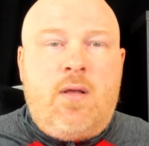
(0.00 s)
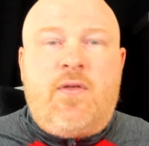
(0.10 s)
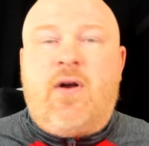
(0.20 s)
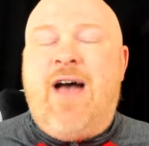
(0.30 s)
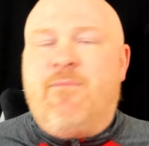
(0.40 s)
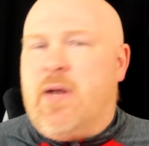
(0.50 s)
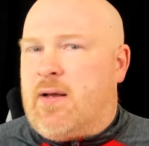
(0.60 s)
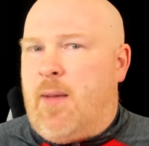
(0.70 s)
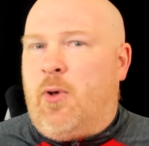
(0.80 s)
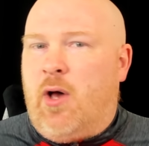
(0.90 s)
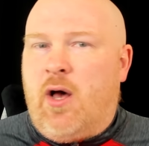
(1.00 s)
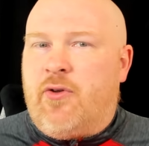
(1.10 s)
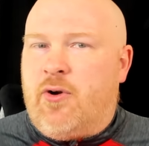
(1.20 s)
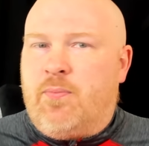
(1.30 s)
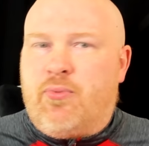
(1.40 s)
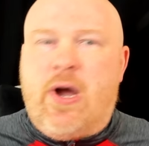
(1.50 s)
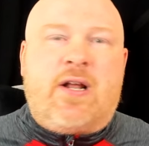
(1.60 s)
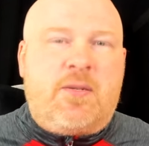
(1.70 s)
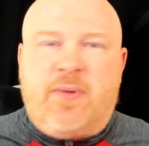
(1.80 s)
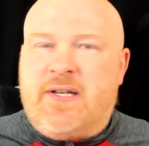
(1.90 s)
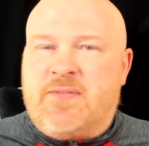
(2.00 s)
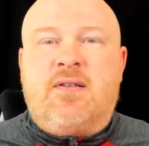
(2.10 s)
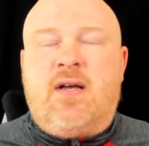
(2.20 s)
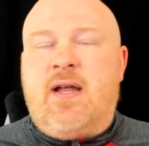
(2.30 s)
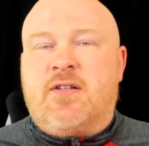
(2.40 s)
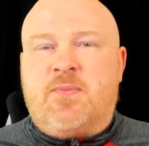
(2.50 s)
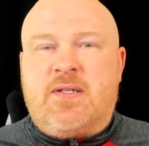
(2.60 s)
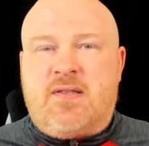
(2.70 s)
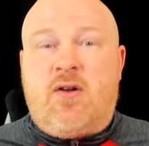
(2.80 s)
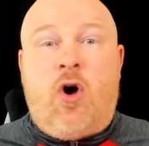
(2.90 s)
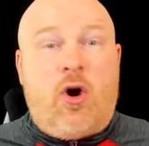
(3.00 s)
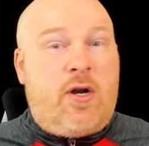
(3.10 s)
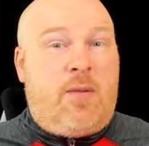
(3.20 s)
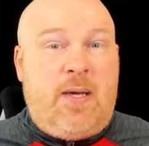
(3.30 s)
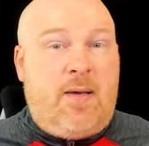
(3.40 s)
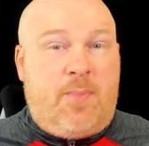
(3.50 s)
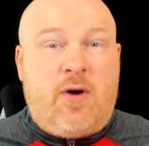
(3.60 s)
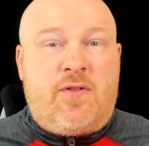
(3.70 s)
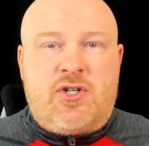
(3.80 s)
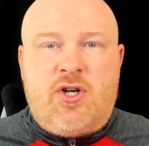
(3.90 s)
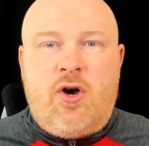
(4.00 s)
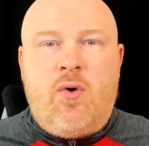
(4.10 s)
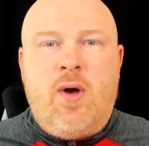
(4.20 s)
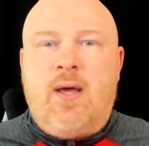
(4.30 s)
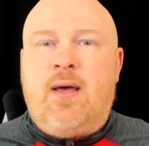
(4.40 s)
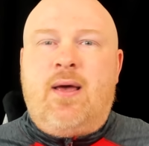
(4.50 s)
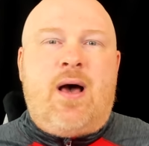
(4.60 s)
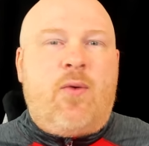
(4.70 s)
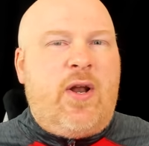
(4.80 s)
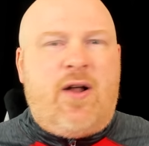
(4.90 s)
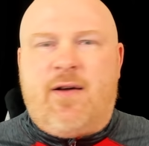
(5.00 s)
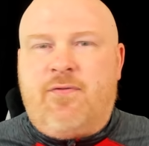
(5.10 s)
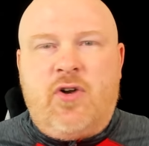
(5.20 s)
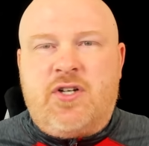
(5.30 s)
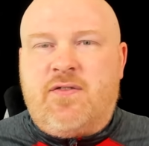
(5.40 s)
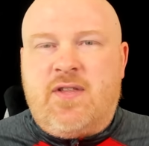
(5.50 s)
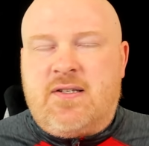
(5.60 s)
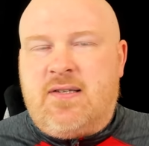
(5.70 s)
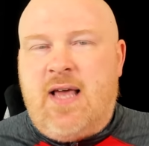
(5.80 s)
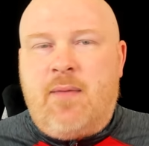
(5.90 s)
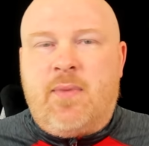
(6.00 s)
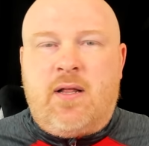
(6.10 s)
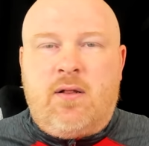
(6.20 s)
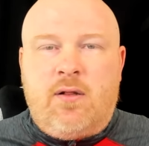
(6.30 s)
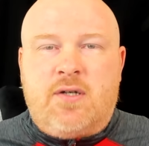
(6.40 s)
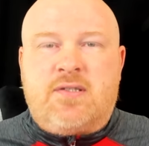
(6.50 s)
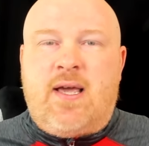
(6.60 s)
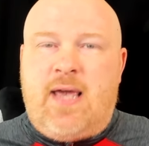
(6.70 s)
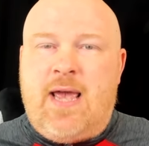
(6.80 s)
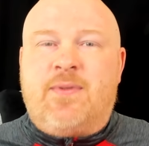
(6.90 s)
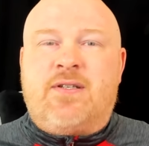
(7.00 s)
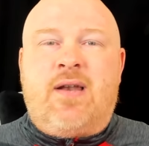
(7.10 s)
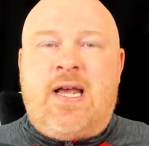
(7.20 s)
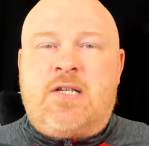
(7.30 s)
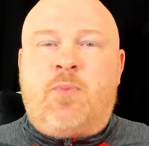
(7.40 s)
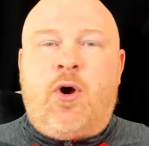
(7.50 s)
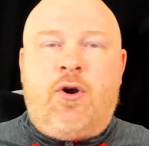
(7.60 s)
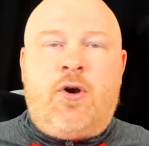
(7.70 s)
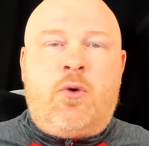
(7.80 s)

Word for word: There have been a couple other product placement announcements that are going to be a part of the show we don't have footage of this yet, but it looks like Amazon has partnered